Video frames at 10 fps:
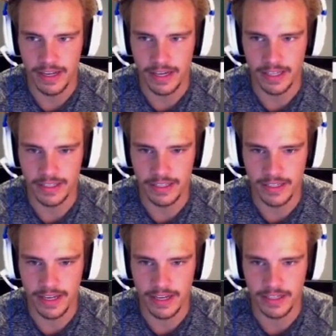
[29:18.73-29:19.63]
Any of these
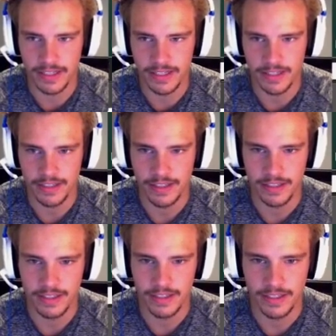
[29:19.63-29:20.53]
guys.
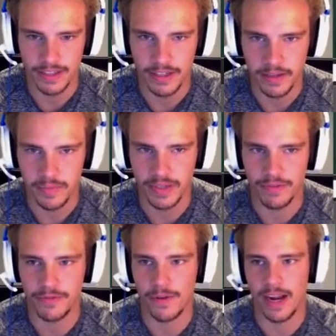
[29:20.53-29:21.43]
I mean,
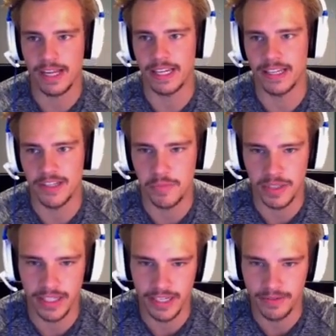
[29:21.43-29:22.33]
Frank is,
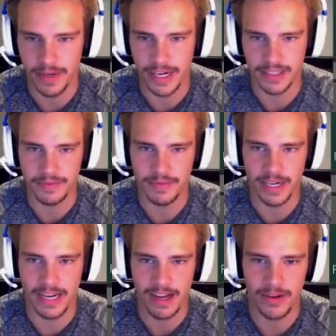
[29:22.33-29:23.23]
but like right right
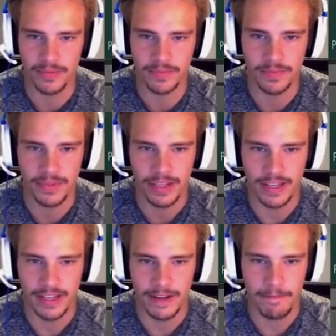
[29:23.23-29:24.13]
now, um,
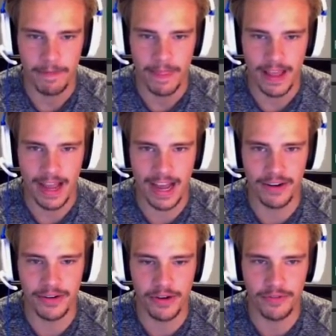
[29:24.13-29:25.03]
I
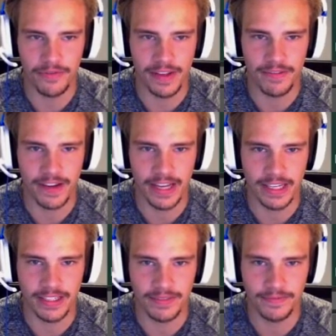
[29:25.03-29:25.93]
don't know if, if I
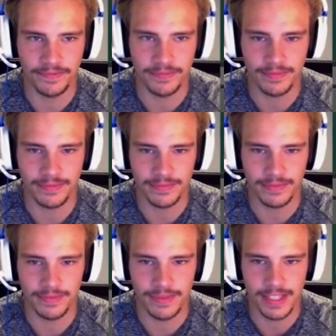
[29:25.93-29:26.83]

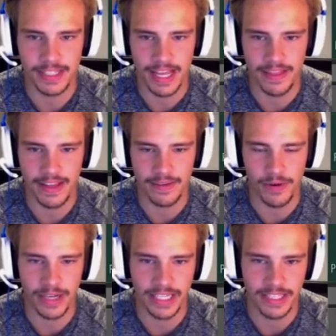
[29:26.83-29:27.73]
send that. Well,
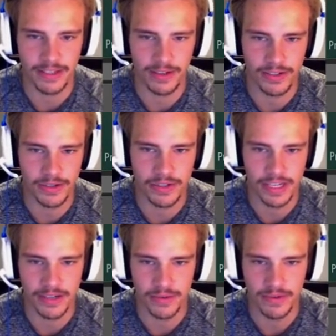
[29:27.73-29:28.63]
he's also
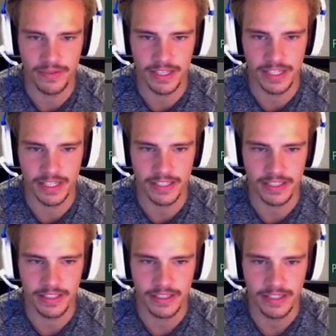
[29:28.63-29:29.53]
scheduled to visit
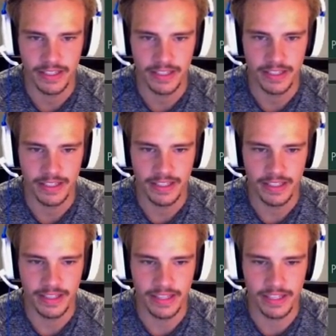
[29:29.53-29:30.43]

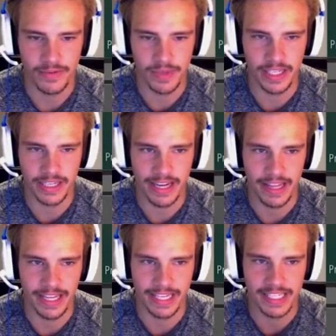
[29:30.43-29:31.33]
this week. I
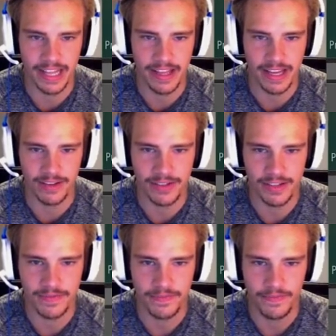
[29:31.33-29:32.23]
think I send the house.